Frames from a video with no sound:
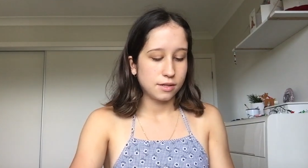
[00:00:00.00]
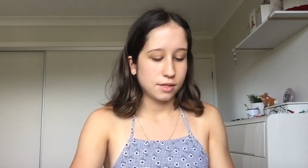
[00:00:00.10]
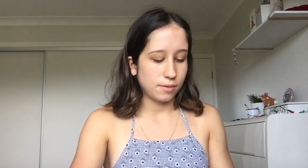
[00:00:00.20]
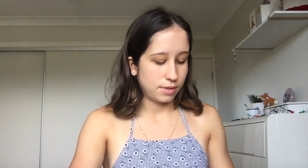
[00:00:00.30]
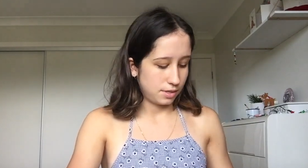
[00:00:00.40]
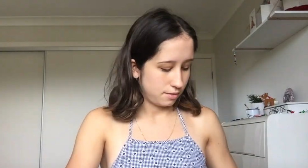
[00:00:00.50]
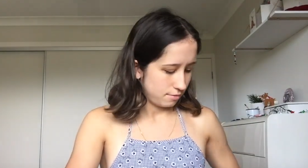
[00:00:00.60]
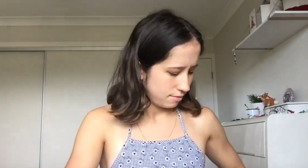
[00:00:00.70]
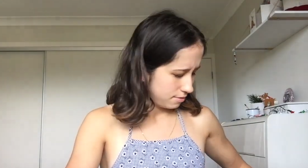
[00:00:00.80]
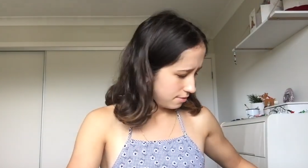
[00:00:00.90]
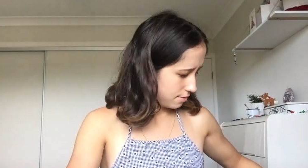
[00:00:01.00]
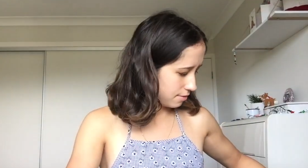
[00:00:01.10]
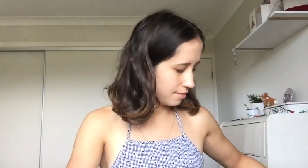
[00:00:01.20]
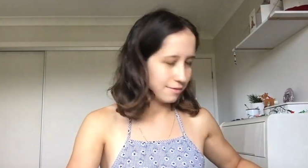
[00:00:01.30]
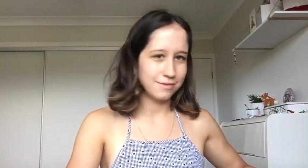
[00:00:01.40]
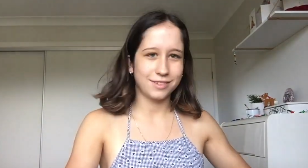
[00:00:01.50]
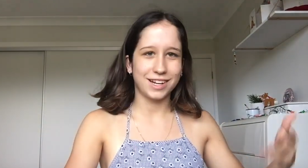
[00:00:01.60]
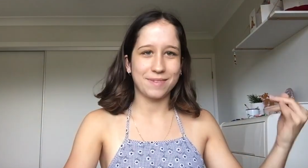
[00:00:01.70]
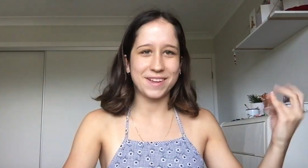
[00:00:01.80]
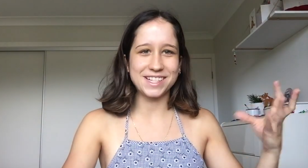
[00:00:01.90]
So we
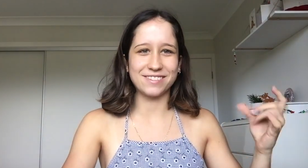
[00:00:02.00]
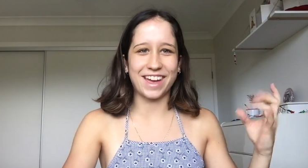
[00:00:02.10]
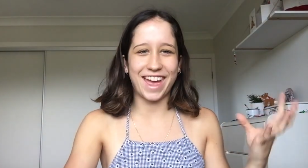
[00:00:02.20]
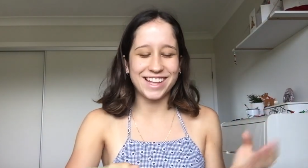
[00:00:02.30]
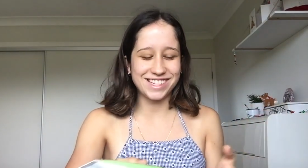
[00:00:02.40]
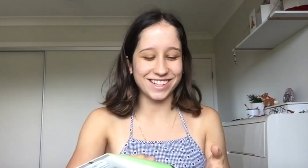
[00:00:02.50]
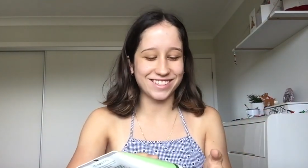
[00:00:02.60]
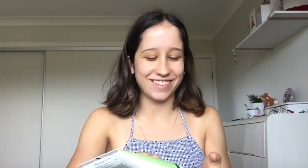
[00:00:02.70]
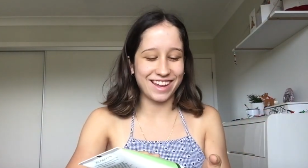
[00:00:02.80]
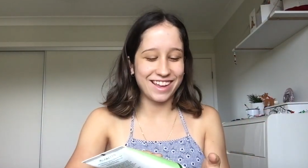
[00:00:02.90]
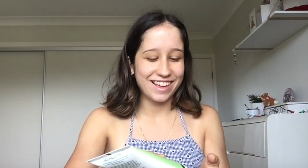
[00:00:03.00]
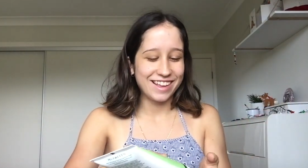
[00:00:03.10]
got a piece of hair stuck to me.